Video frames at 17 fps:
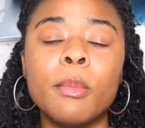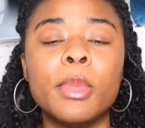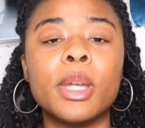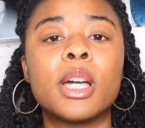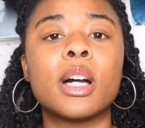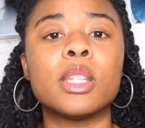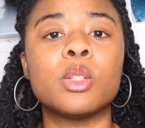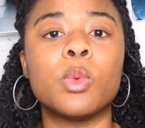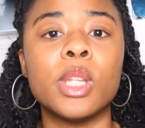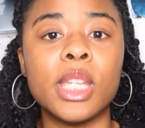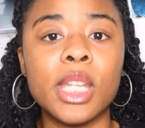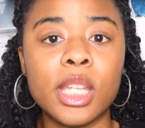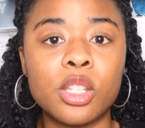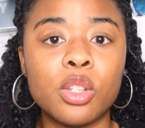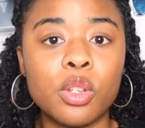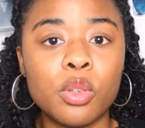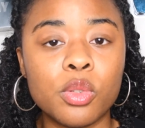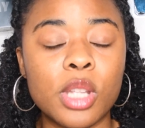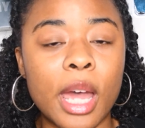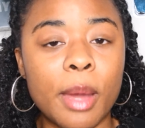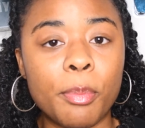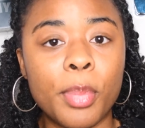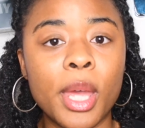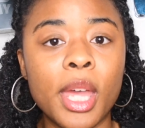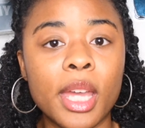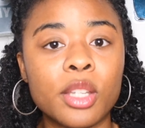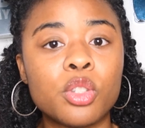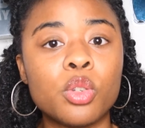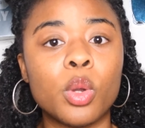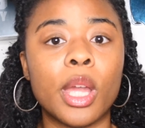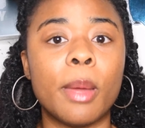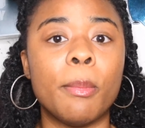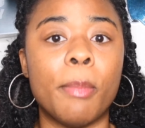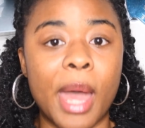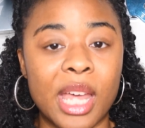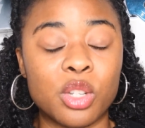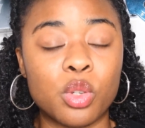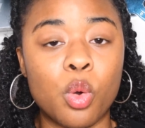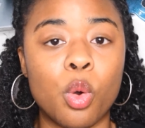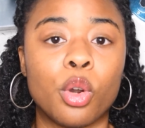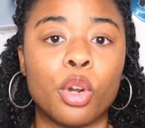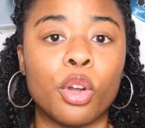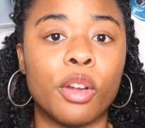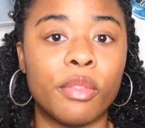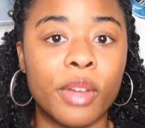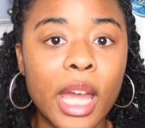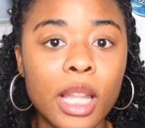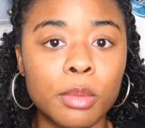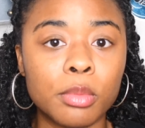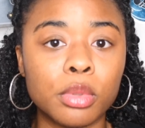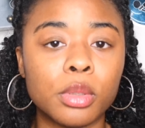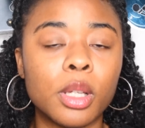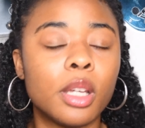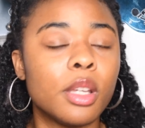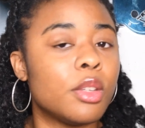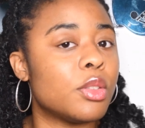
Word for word: because we need to use that pick to get best corner available.